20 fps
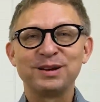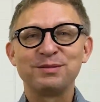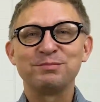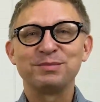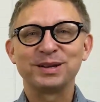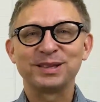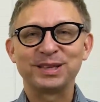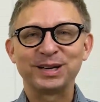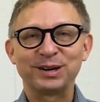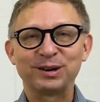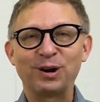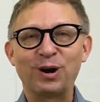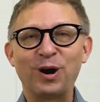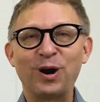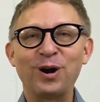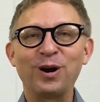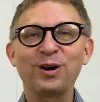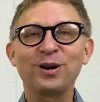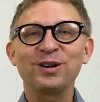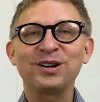But there
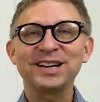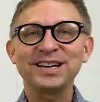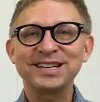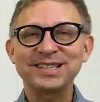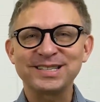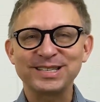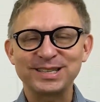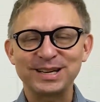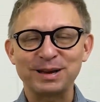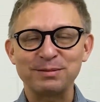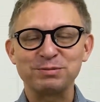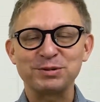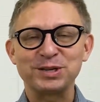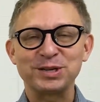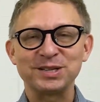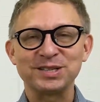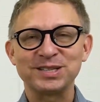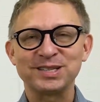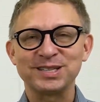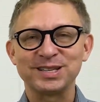are
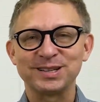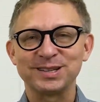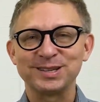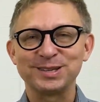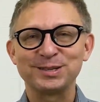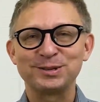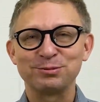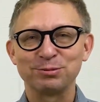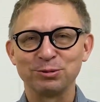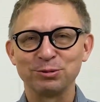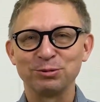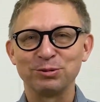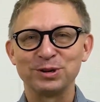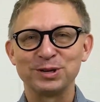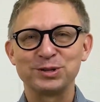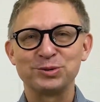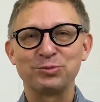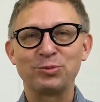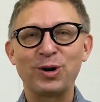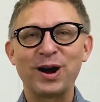exceptions to this rule
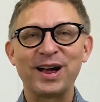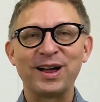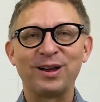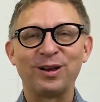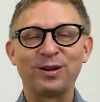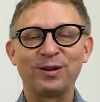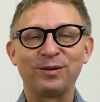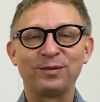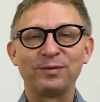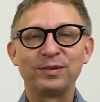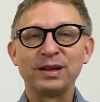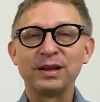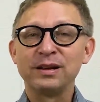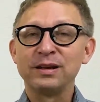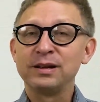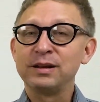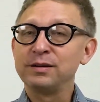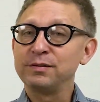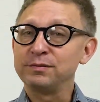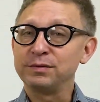as well.
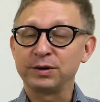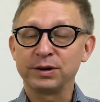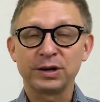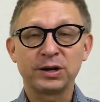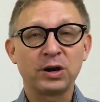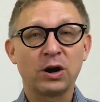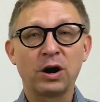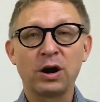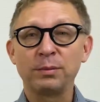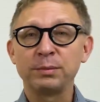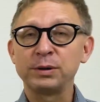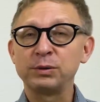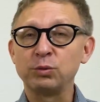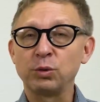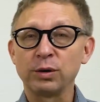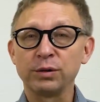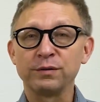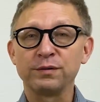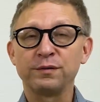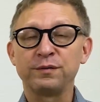Very common
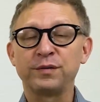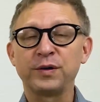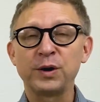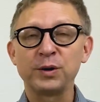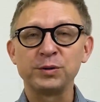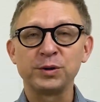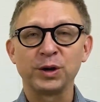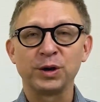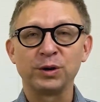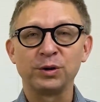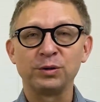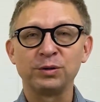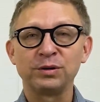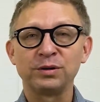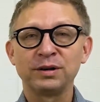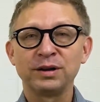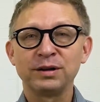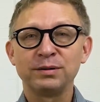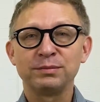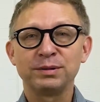word, photo,
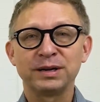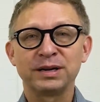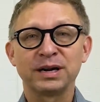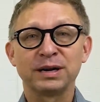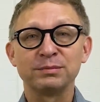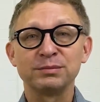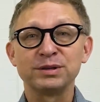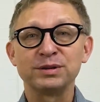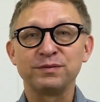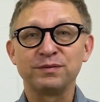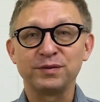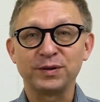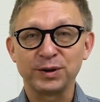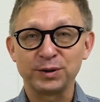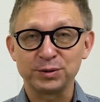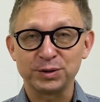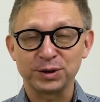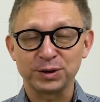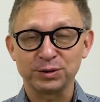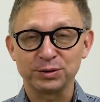becomes
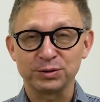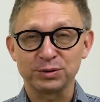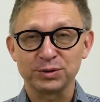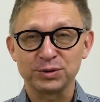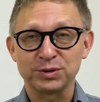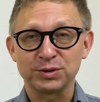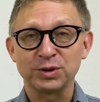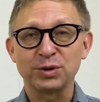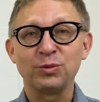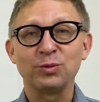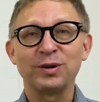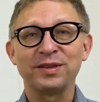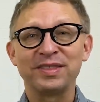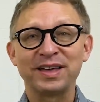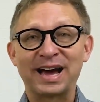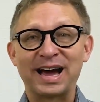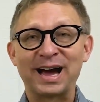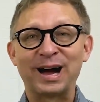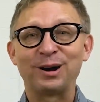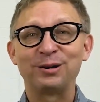photos
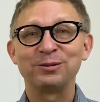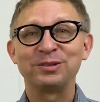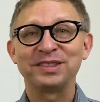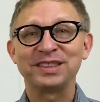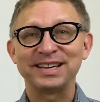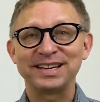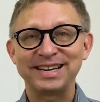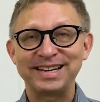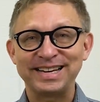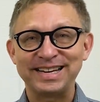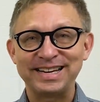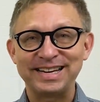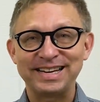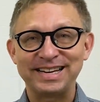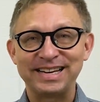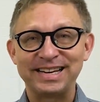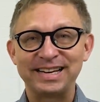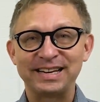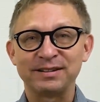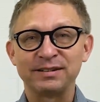without the
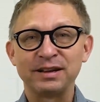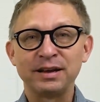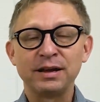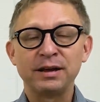E.